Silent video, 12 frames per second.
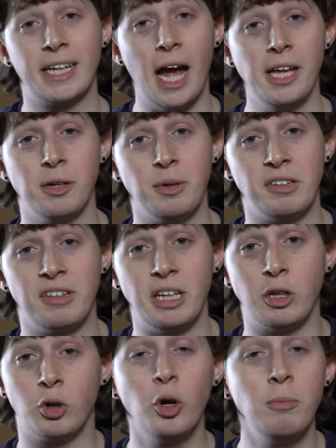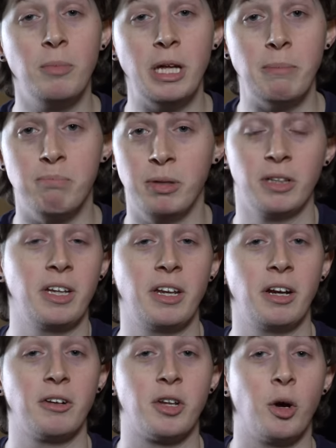that guy that we see could be
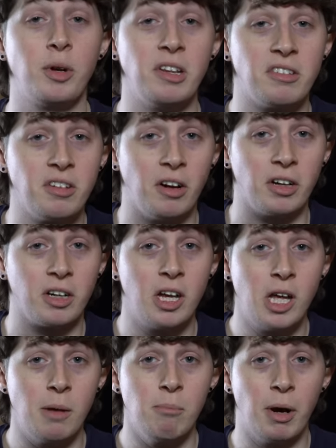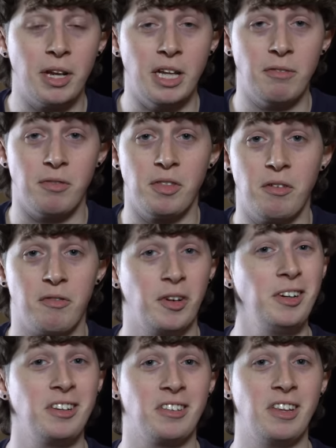billionaire Tony Stark, but if the
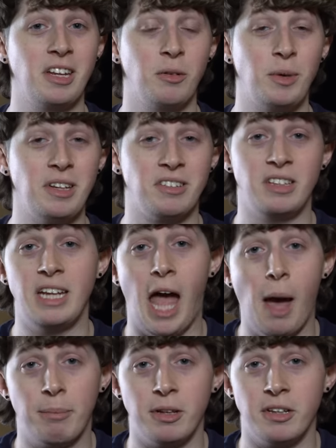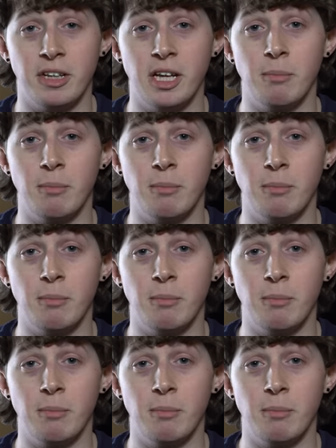first thing we see happen to